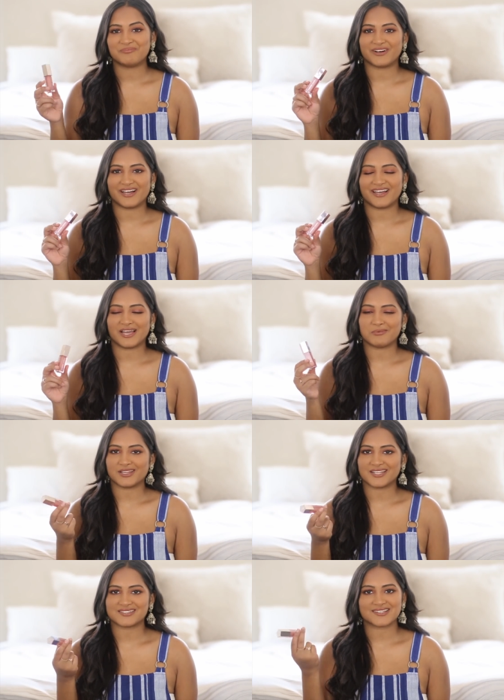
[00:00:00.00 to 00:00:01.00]
But I
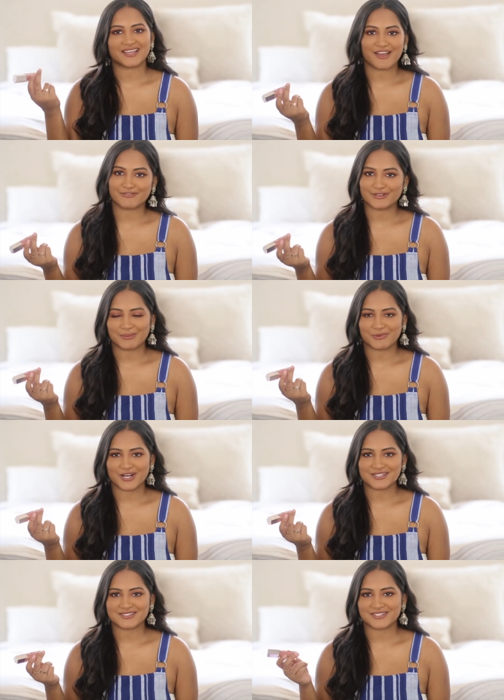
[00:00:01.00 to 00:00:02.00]
mean, that's like every lip gloss.